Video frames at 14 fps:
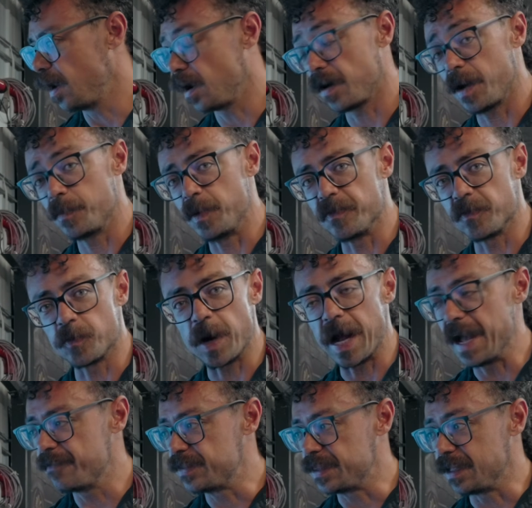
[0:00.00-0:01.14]
All right, we've
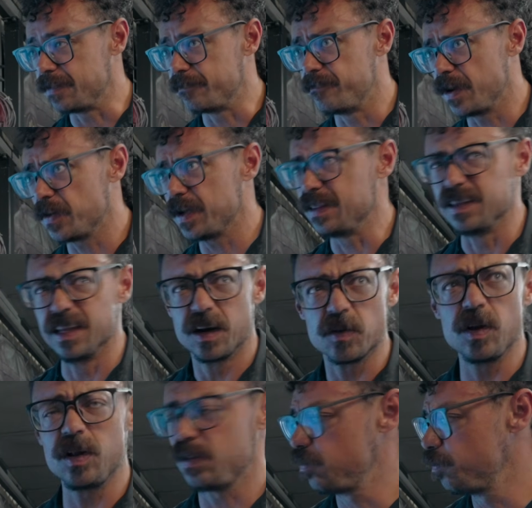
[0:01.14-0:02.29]
arrived at a very
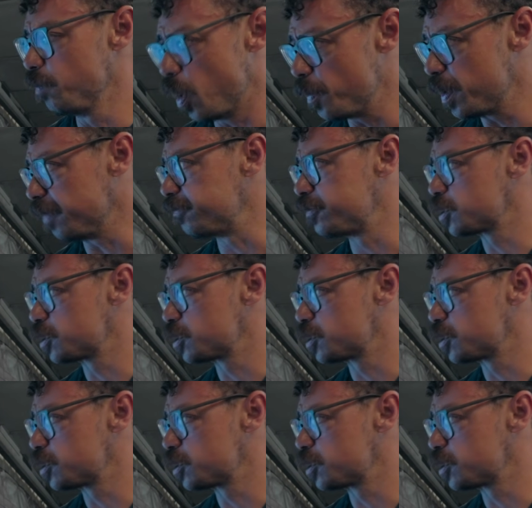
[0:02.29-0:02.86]
literal moment of